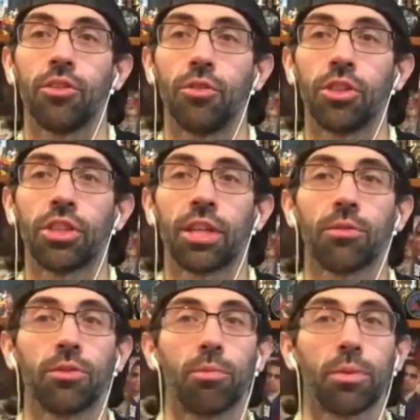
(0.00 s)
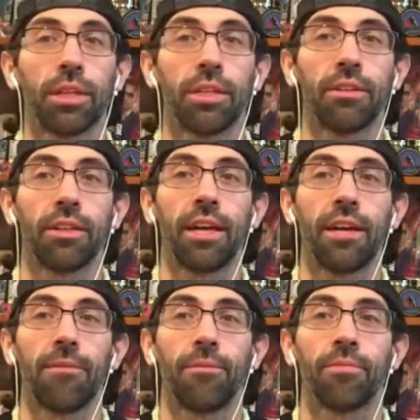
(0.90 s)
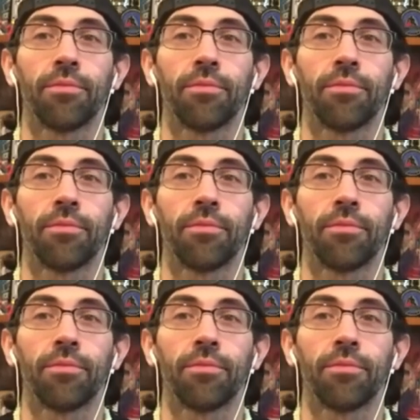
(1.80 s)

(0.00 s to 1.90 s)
Jiricek was a player that